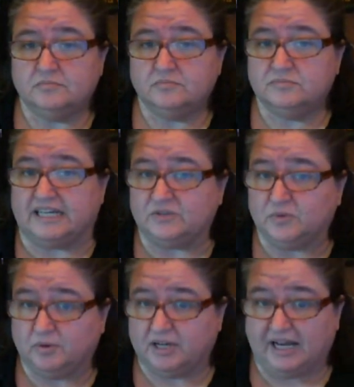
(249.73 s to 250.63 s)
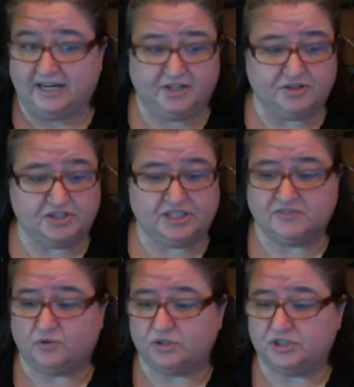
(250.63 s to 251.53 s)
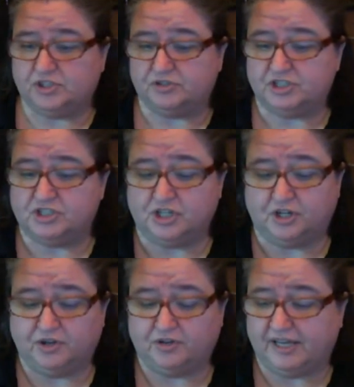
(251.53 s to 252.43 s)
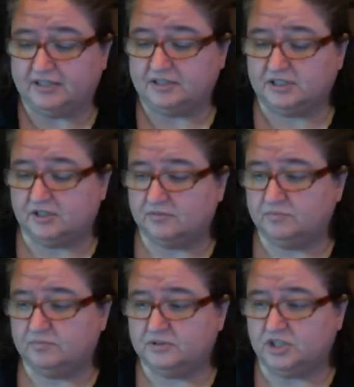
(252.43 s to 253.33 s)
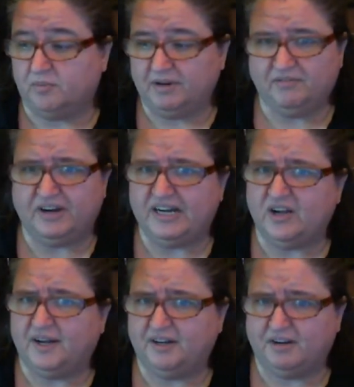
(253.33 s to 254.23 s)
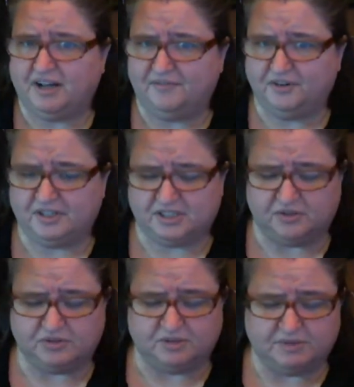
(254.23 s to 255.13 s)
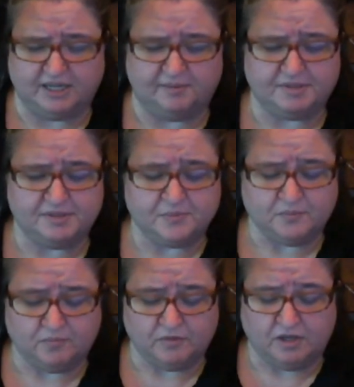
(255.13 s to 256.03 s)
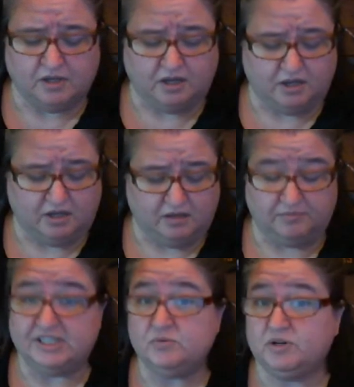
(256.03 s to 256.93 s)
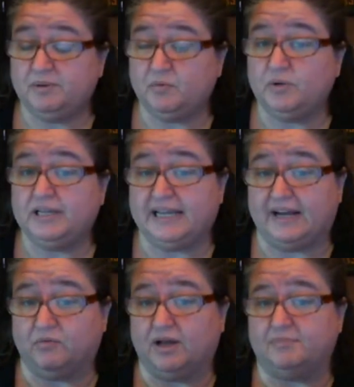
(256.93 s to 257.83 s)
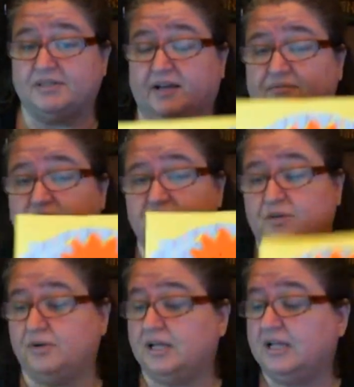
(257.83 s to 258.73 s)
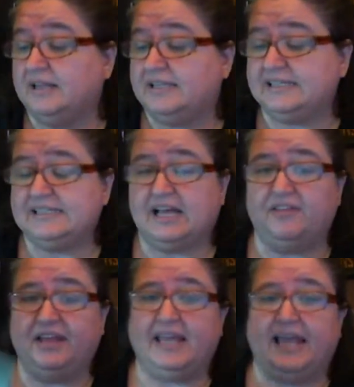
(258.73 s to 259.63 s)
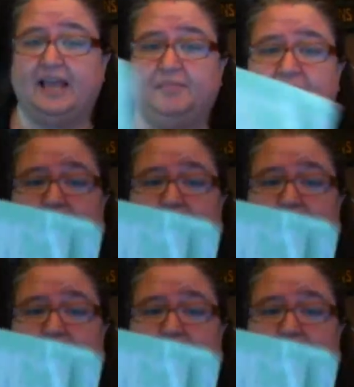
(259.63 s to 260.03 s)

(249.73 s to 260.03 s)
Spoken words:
that's what we're kind of using this for too, to show you that, don't be afraid to go out of your comfort zone sometimes. This would have been really out of Rob's comfort zone. This is how they came in